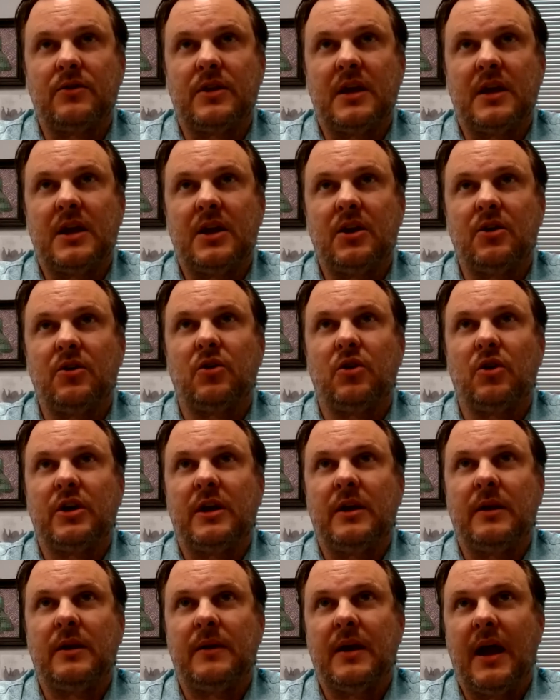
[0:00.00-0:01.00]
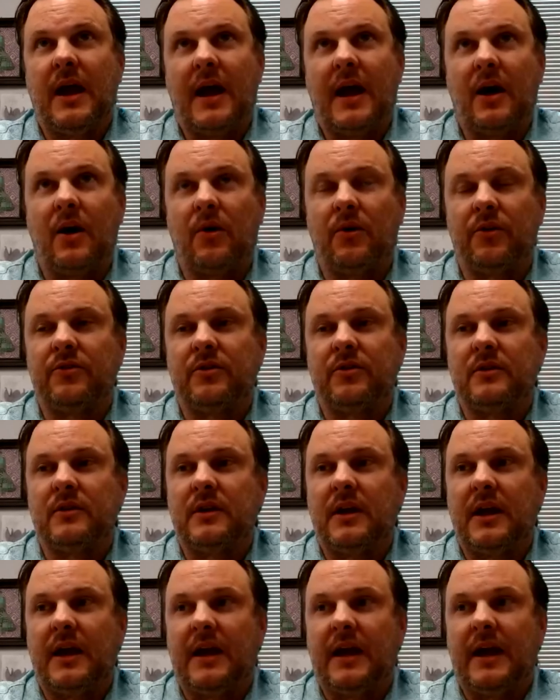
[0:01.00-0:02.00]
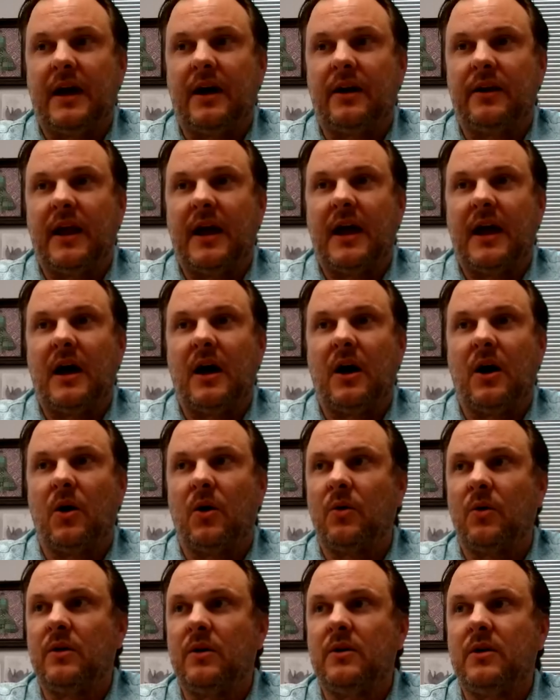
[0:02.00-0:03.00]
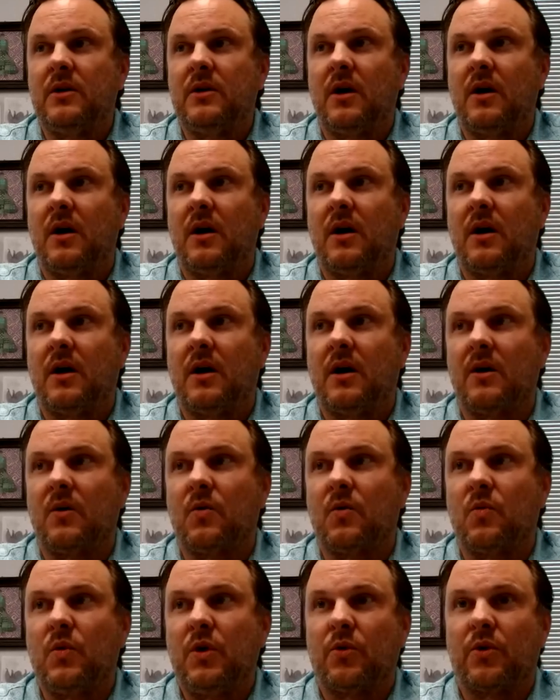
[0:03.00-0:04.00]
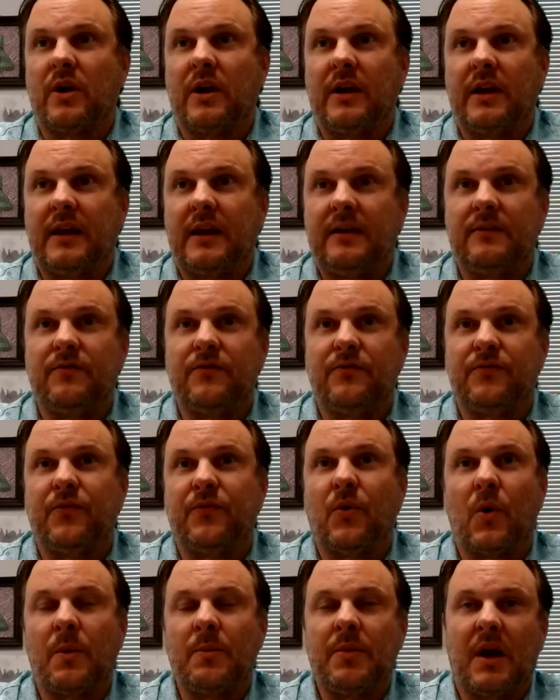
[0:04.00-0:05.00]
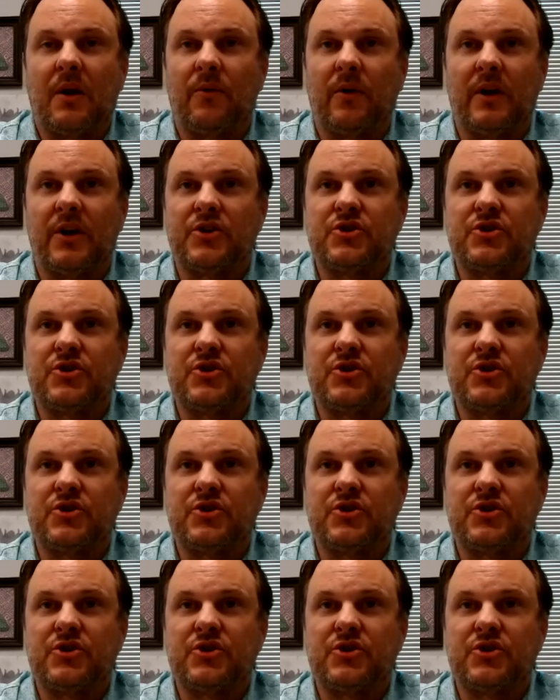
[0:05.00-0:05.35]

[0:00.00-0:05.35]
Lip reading: Then looking out at how we were going to form that